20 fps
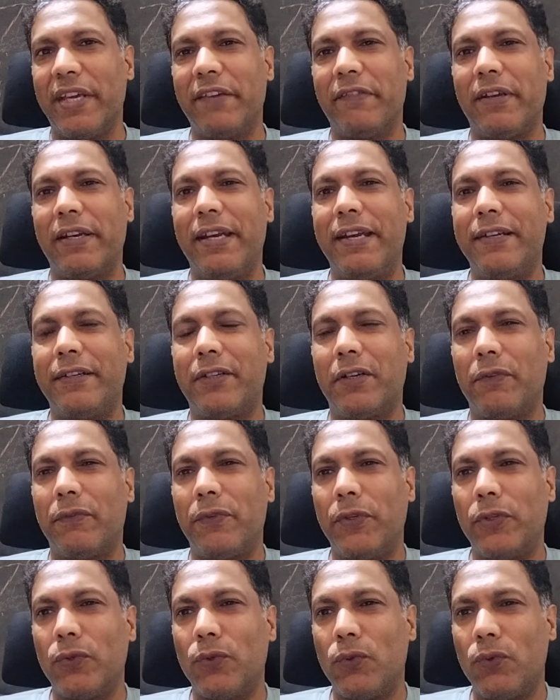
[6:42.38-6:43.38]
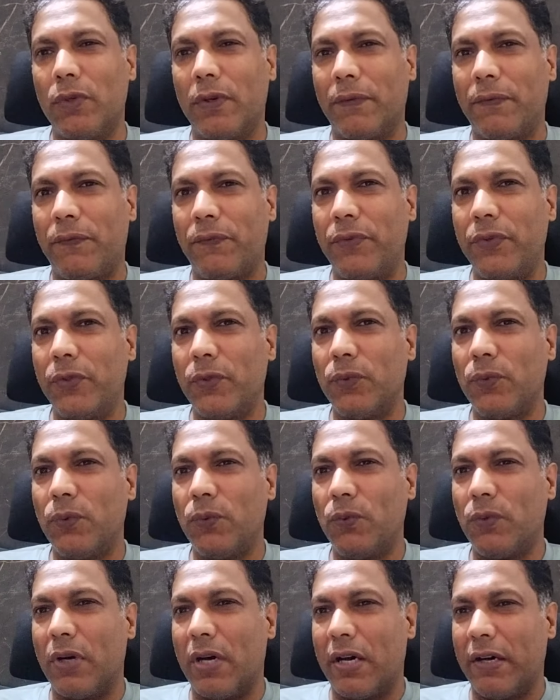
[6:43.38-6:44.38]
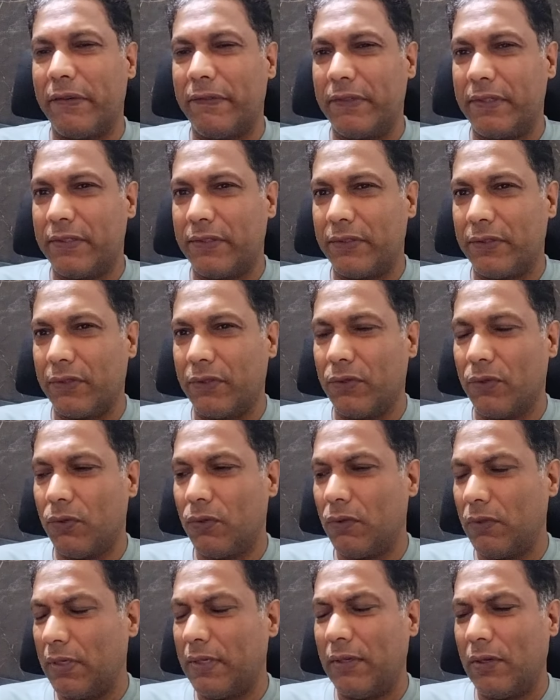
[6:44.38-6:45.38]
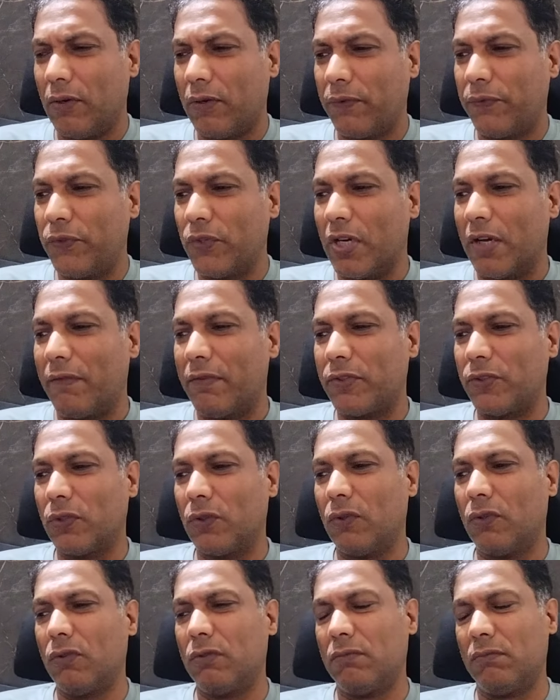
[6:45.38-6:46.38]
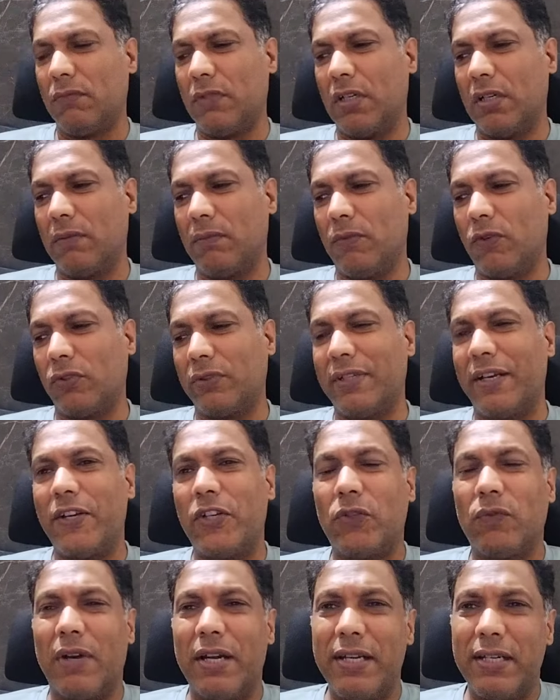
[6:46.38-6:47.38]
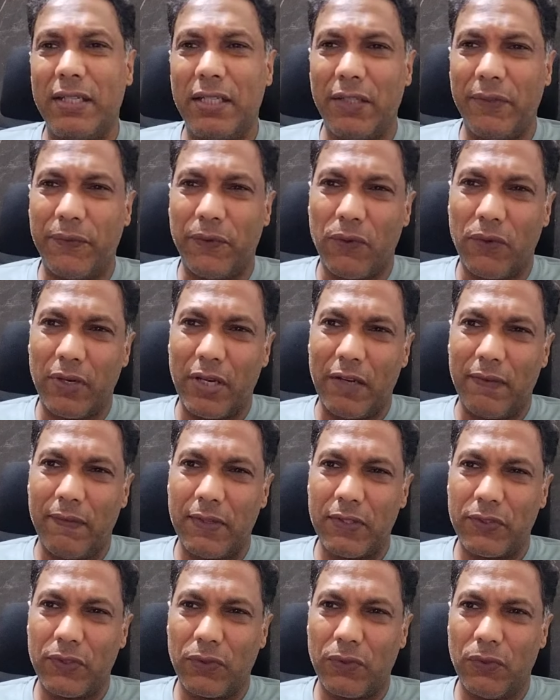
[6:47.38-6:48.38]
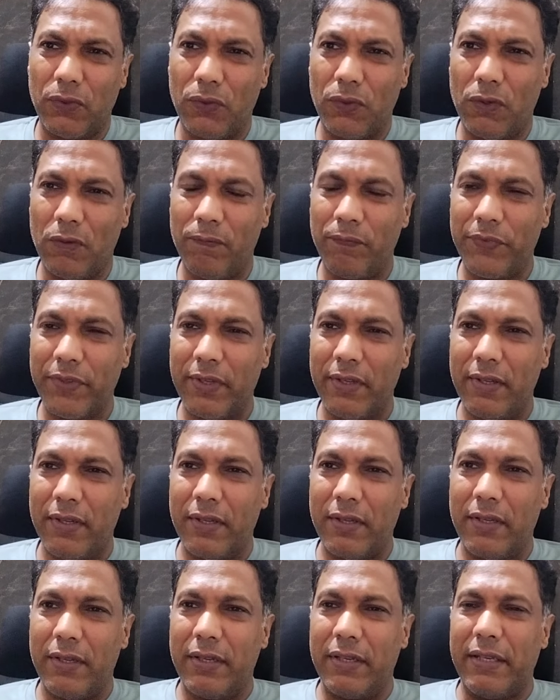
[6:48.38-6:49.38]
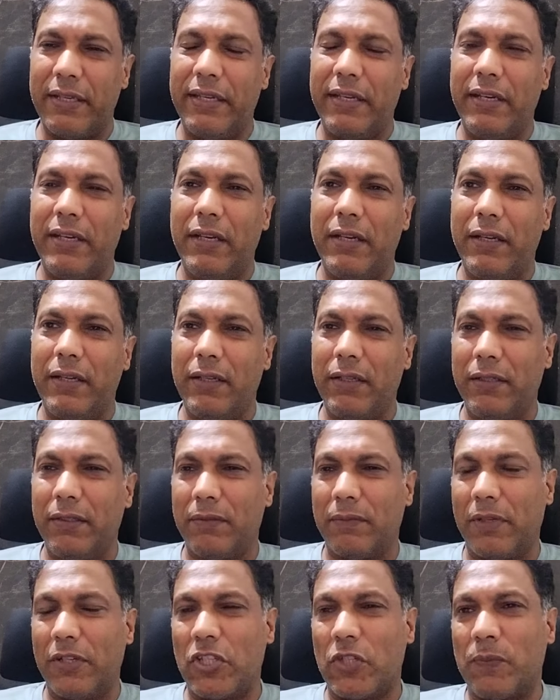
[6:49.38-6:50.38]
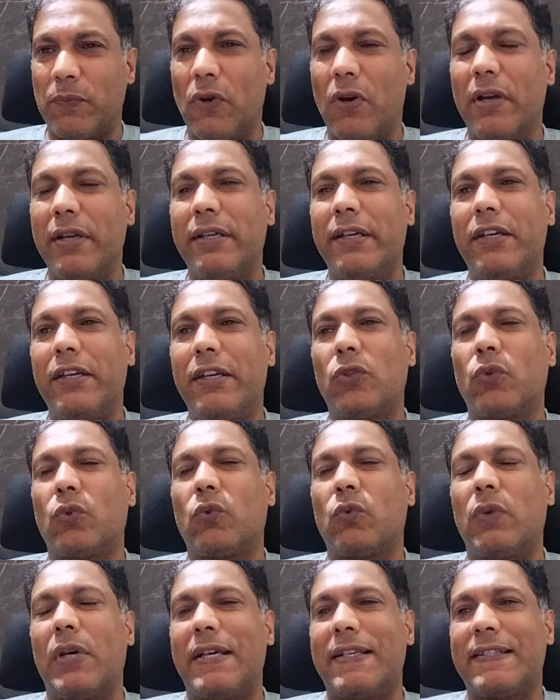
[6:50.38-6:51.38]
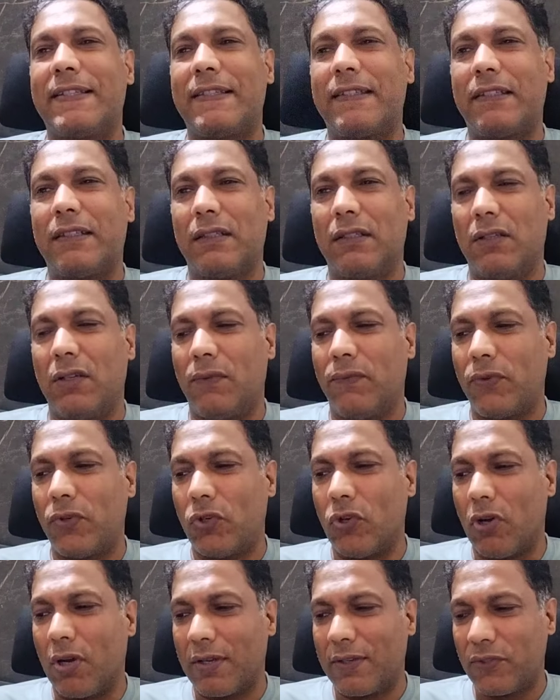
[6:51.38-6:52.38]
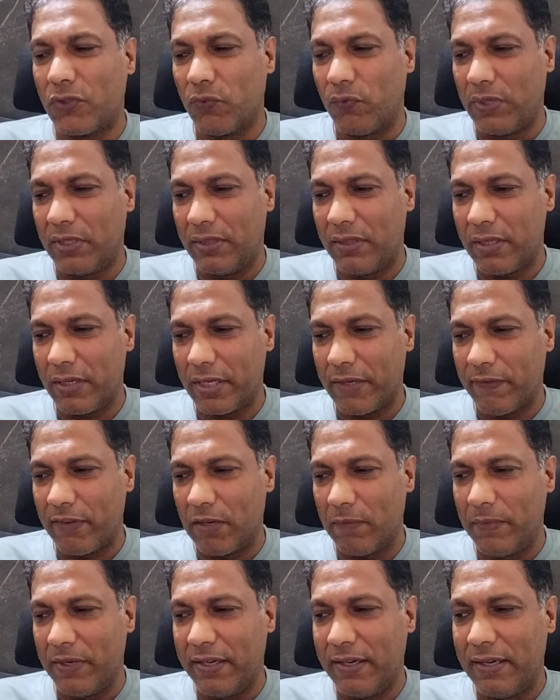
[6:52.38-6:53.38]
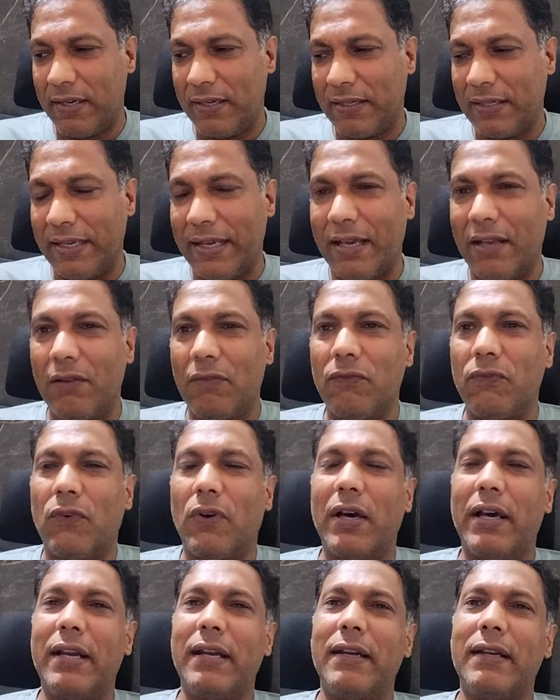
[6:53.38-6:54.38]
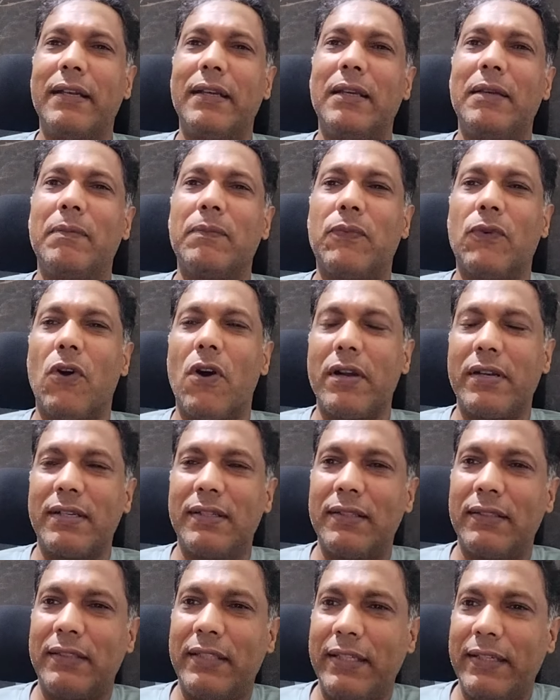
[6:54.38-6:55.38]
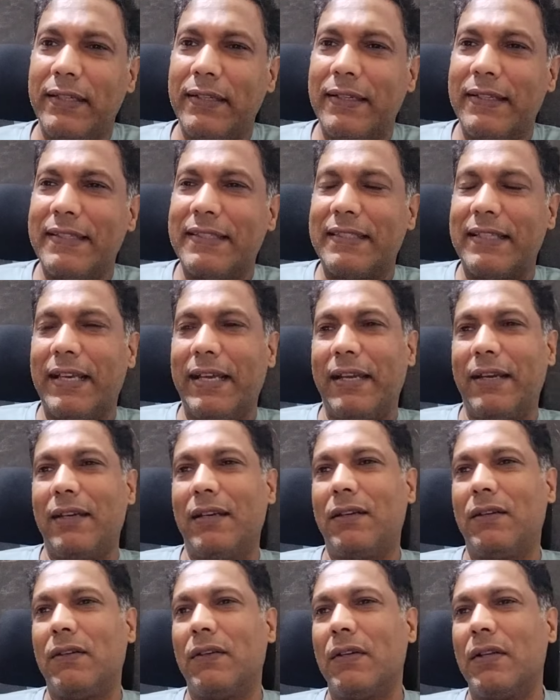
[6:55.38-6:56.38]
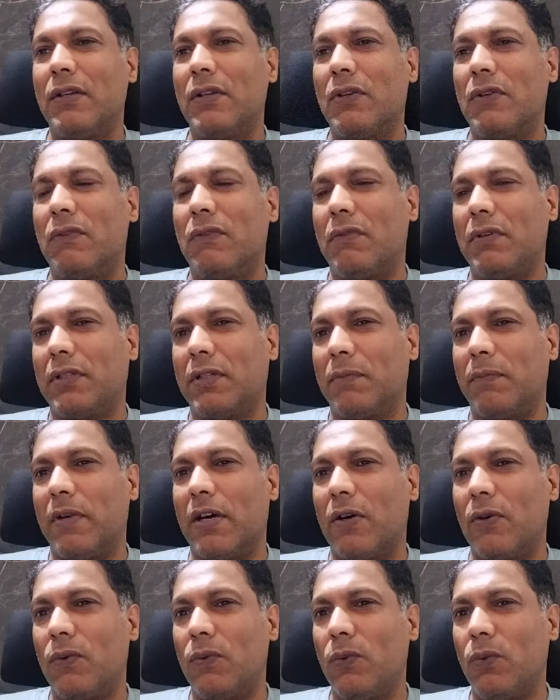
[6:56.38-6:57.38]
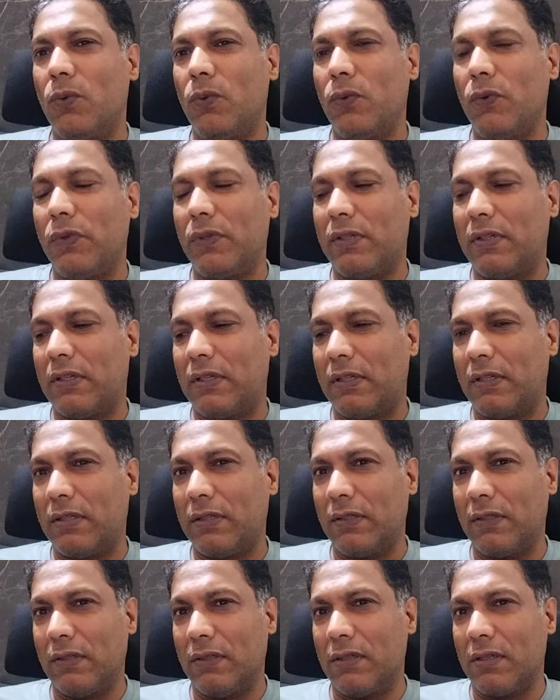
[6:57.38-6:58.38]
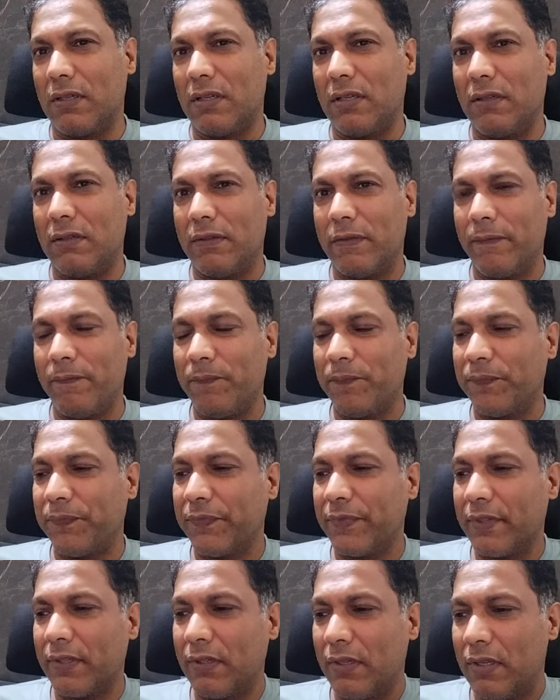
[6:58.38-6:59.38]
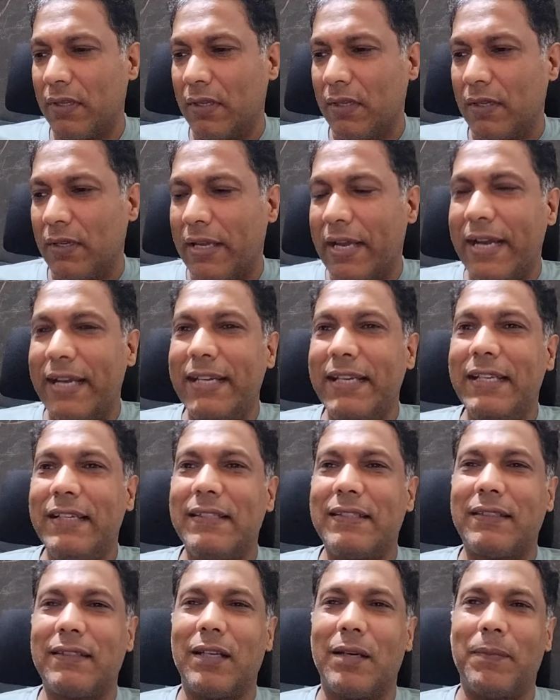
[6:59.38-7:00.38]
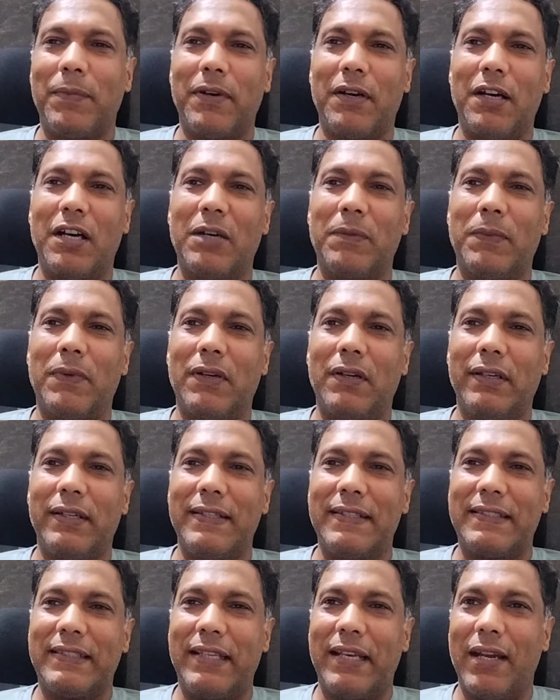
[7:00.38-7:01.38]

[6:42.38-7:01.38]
gave an interview a few hours ago, not a few hours ago, uh, more than 24 hours ago. He responded to question of talks with the government, and one important thing he said was about uh, Addis Ababa. He